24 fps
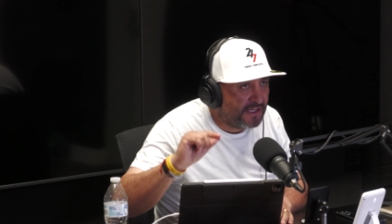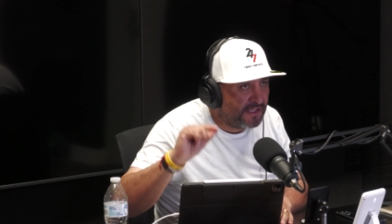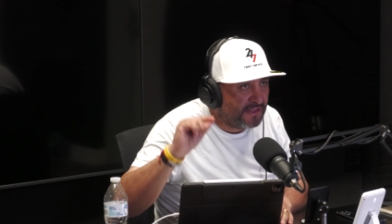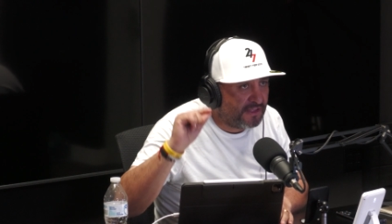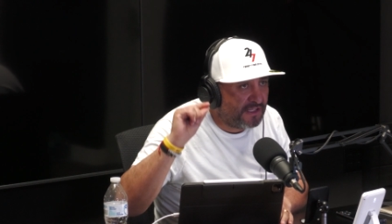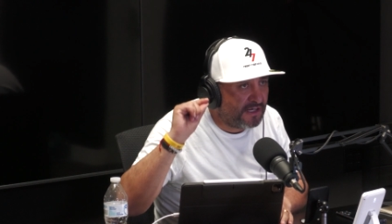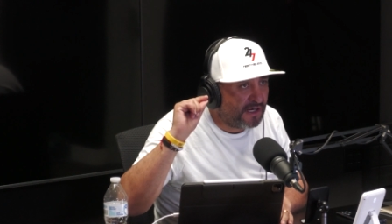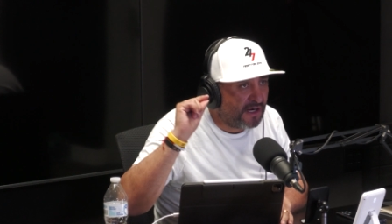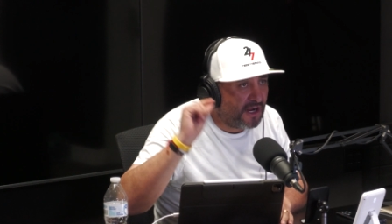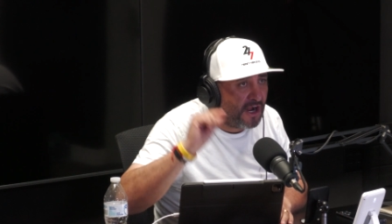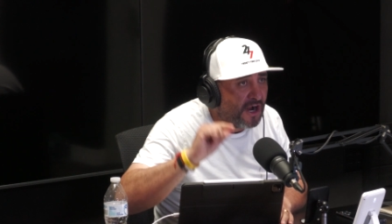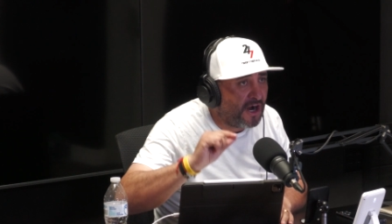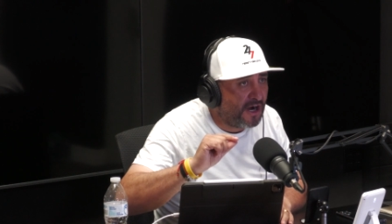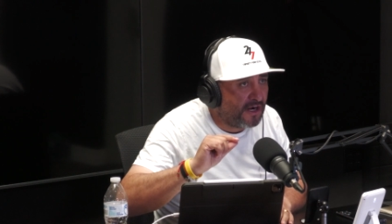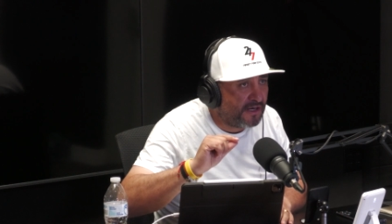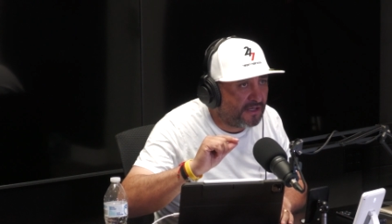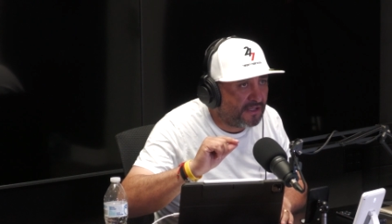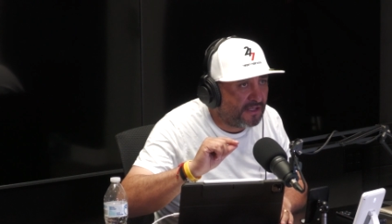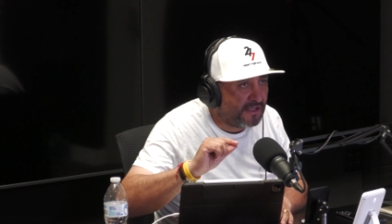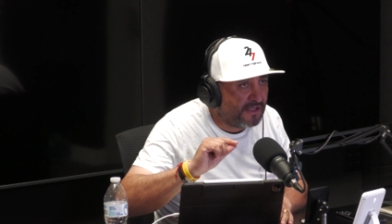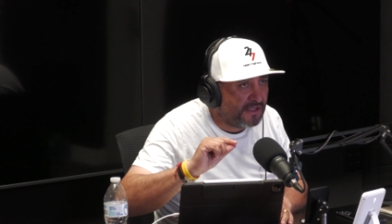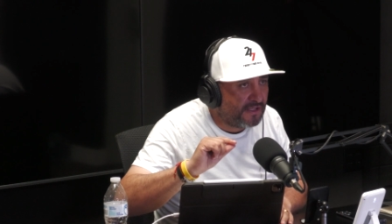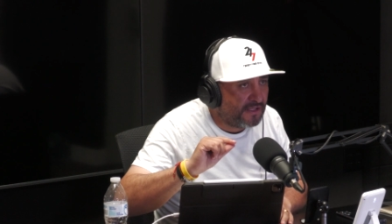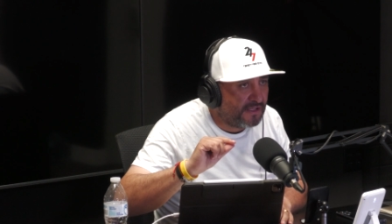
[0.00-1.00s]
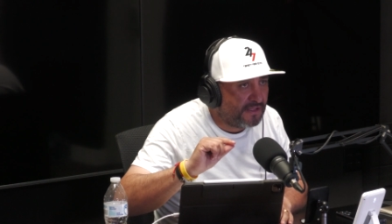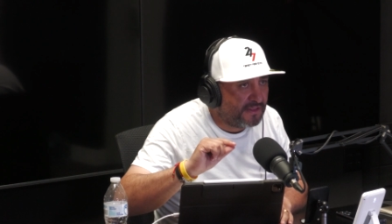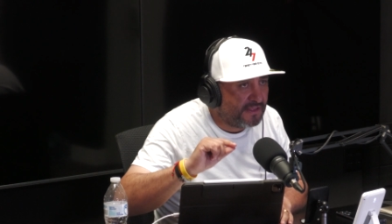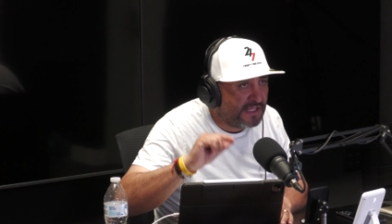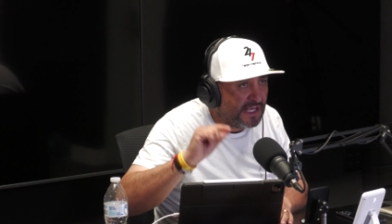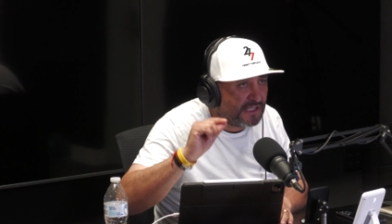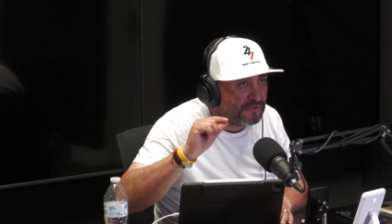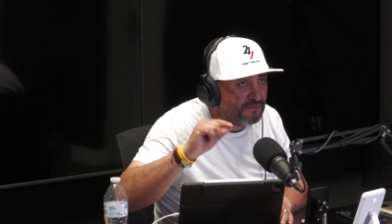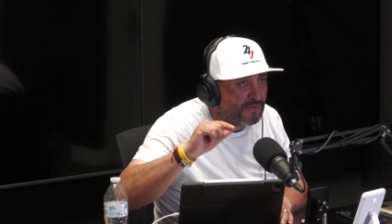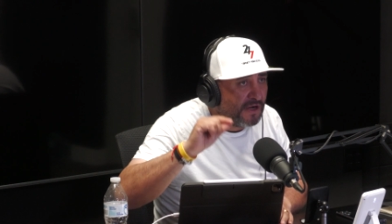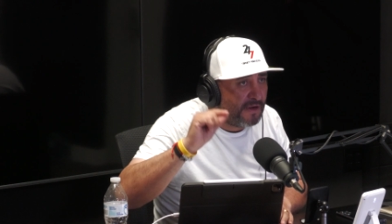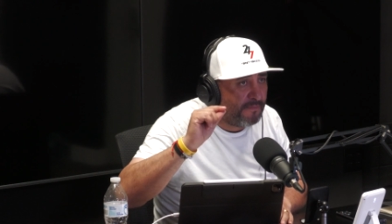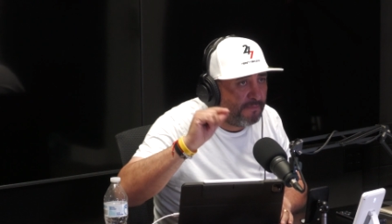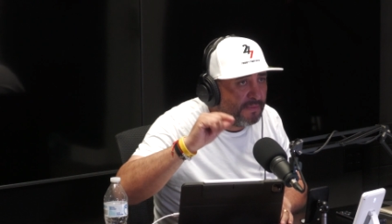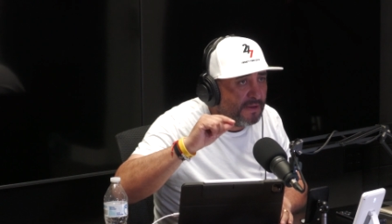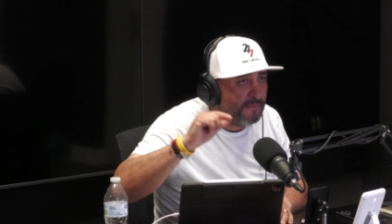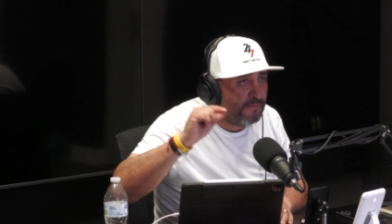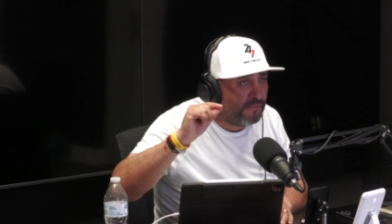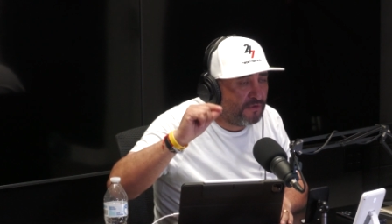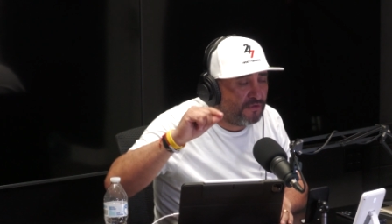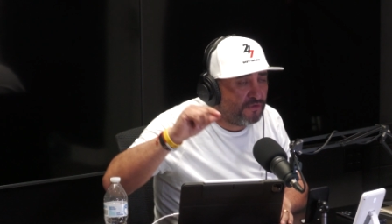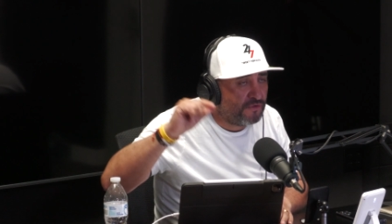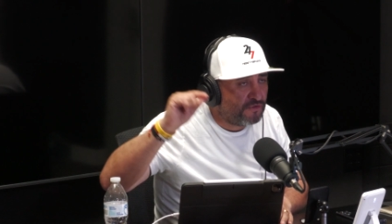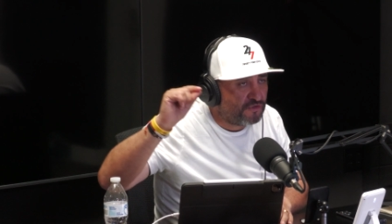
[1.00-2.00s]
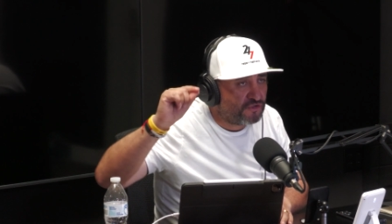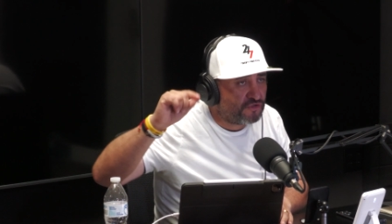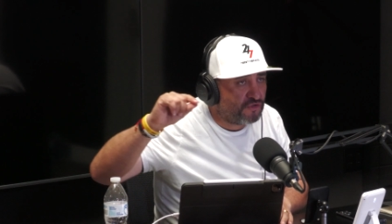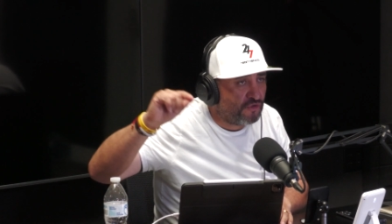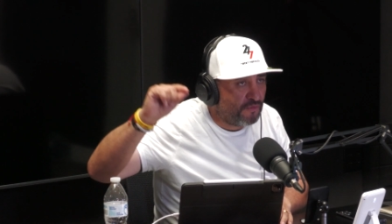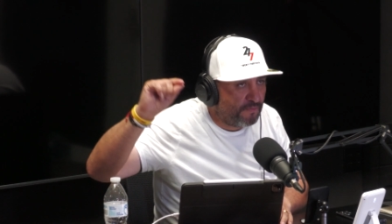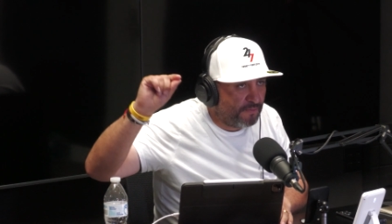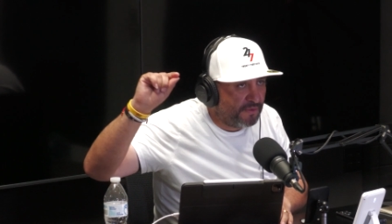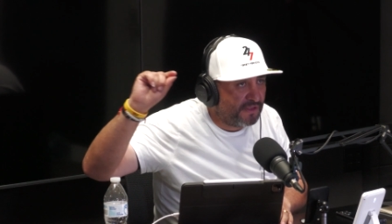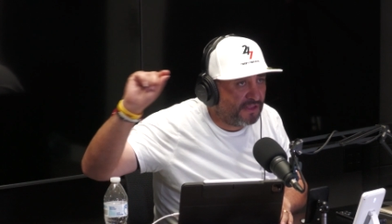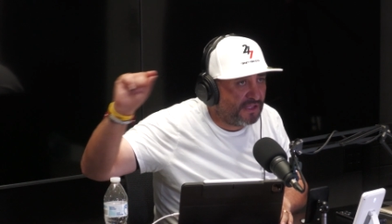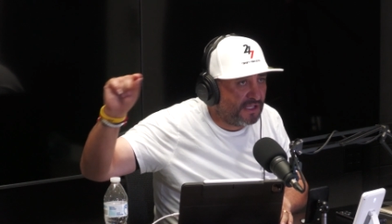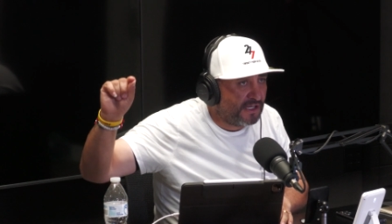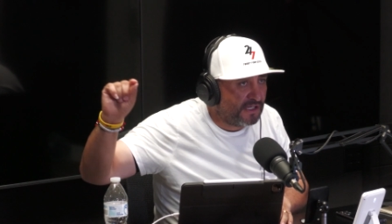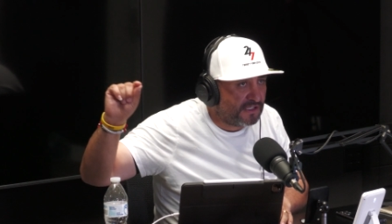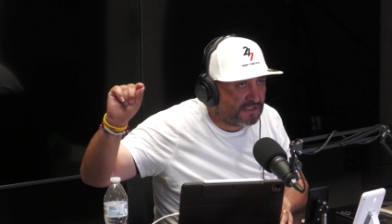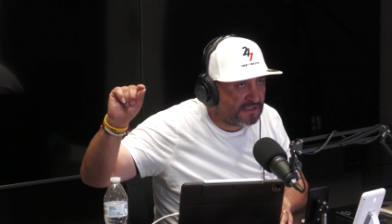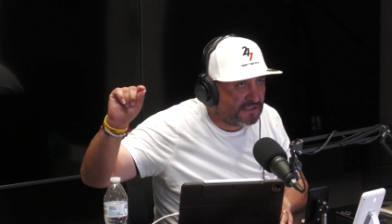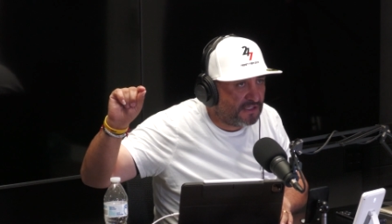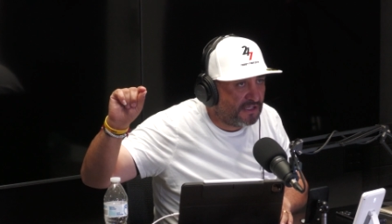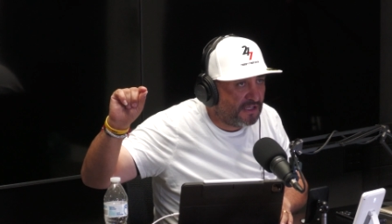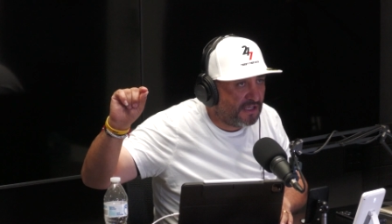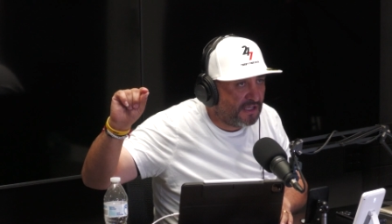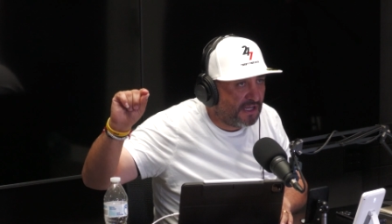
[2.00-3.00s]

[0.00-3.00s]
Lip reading: in their heart. That's why people do stupid things.